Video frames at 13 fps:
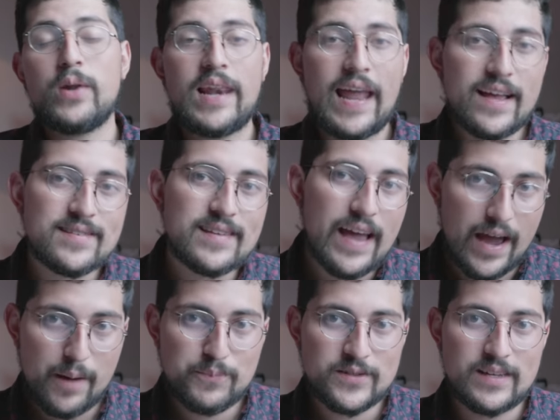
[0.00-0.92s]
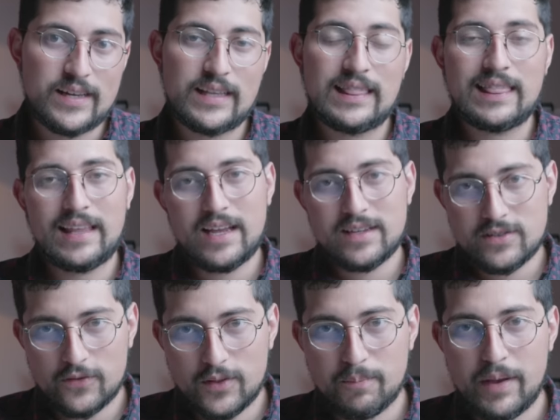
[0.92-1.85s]
less apps and less
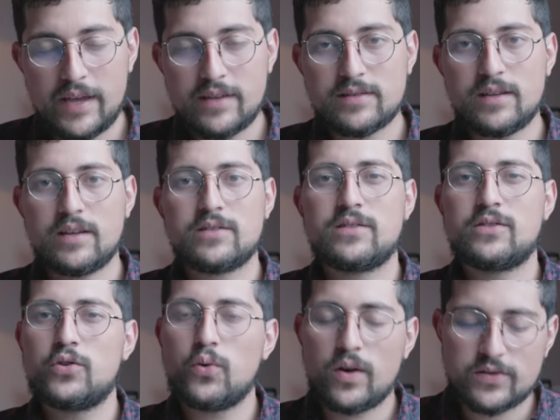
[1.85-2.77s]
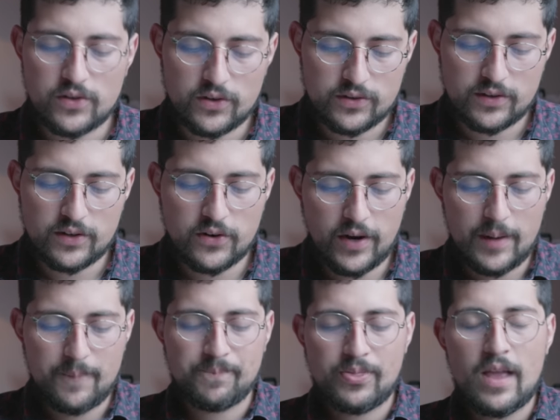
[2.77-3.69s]
of the basics to a certain
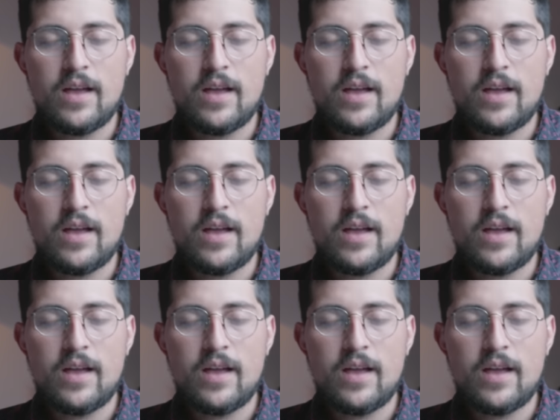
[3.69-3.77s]
degree.